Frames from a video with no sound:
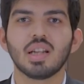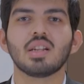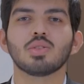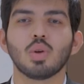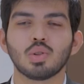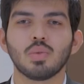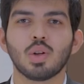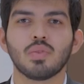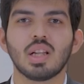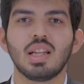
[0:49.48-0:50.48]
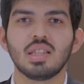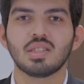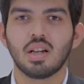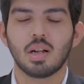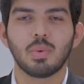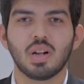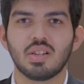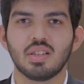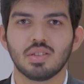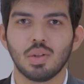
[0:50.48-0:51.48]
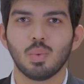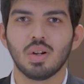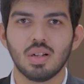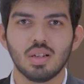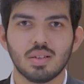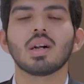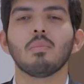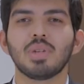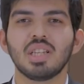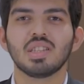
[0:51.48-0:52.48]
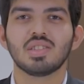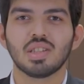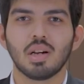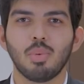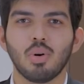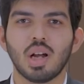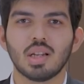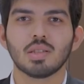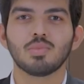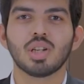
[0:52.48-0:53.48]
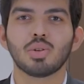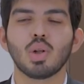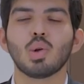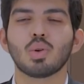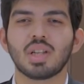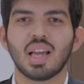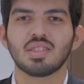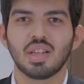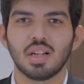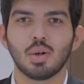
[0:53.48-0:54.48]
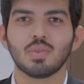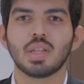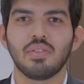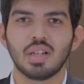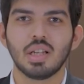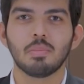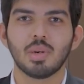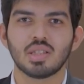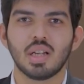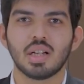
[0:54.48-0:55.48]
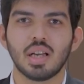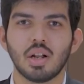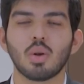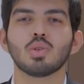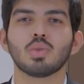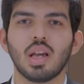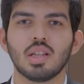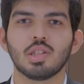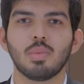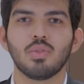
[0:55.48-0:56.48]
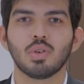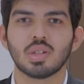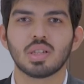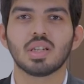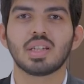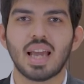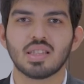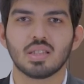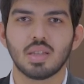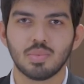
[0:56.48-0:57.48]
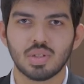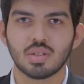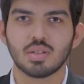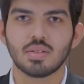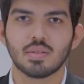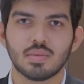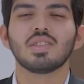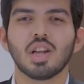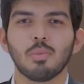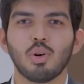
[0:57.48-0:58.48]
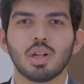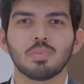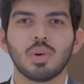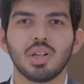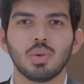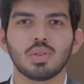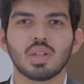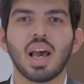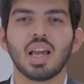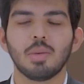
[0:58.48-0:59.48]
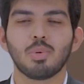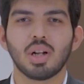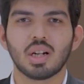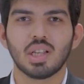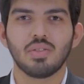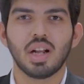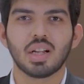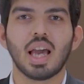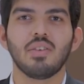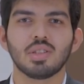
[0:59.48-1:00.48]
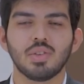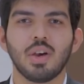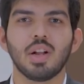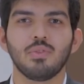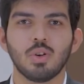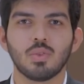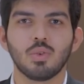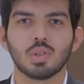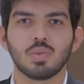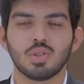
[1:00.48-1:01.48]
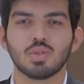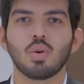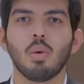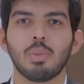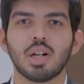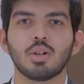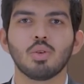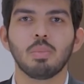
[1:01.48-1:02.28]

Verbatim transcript: and it is also one of the least corrupt countries in the world. Companies in Singapore are subject to a low tax rate of 17% and are also eligible for certain tax exemptions. Singapore has produced highly productive and diversified workforce which is competent